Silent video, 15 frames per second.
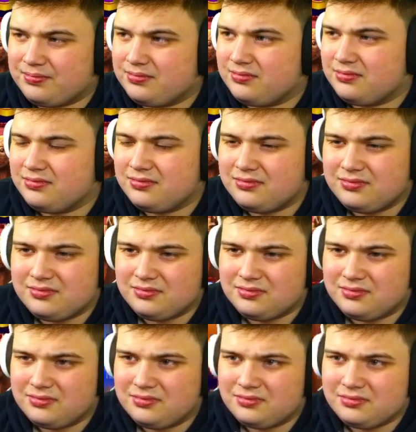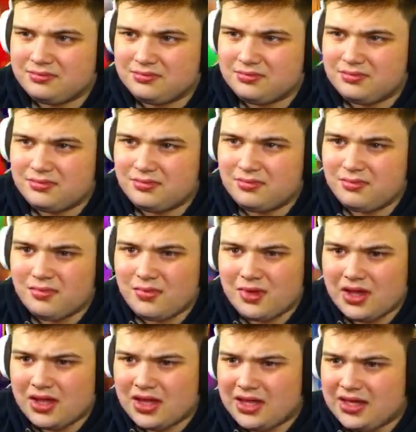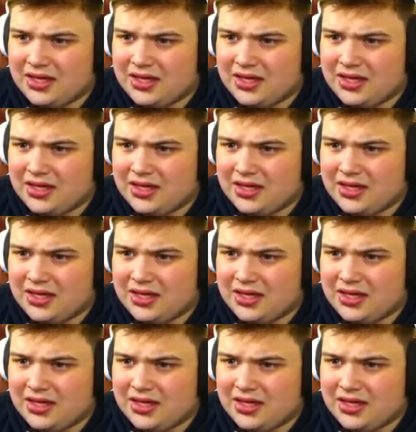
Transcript: [no speech]